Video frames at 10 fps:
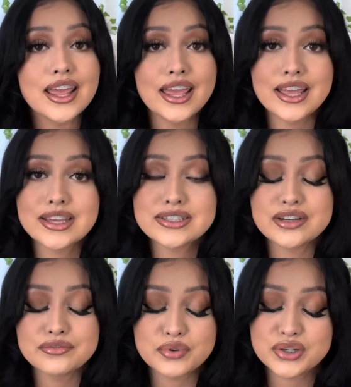and
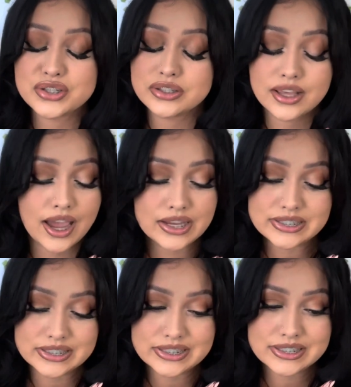unfortunately I
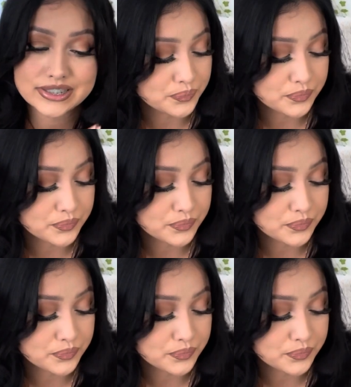didn't.